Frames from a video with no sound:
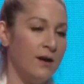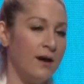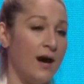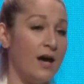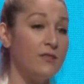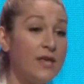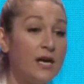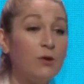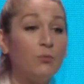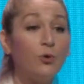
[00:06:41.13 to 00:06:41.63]

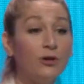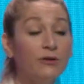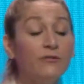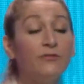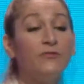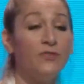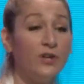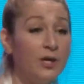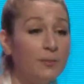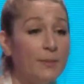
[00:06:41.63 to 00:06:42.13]
And they were in
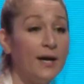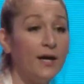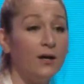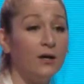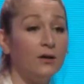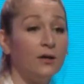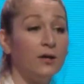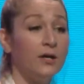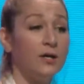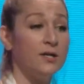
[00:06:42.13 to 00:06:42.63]

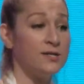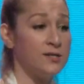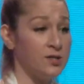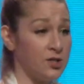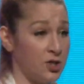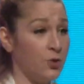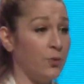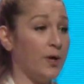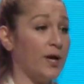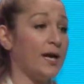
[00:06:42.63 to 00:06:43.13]
female
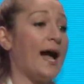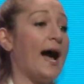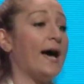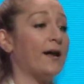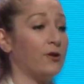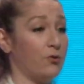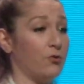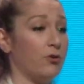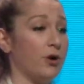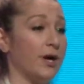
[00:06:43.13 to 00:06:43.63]
skewing
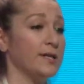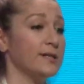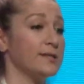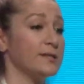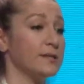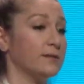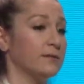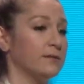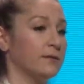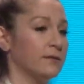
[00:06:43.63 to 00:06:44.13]
categories:
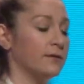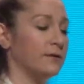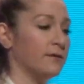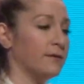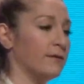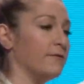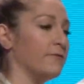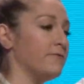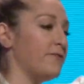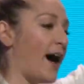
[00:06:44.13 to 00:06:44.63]

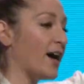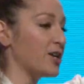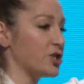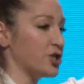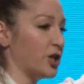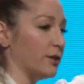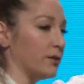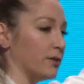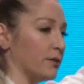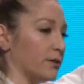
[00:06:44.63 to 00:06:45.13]

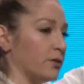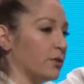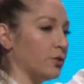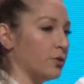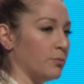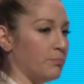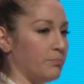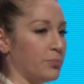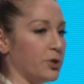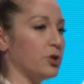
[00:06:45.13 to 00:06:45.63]
fashion,
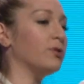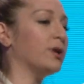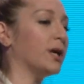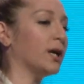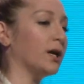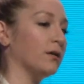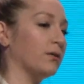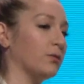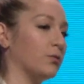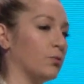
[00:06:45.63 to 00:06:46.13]

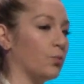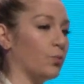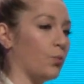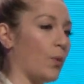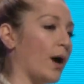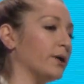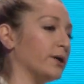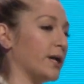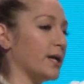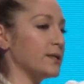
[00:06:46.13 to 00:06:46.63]
beauty,
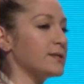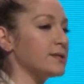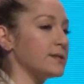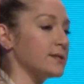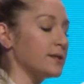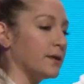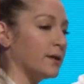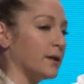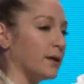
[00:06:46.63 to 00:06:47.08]
wellness.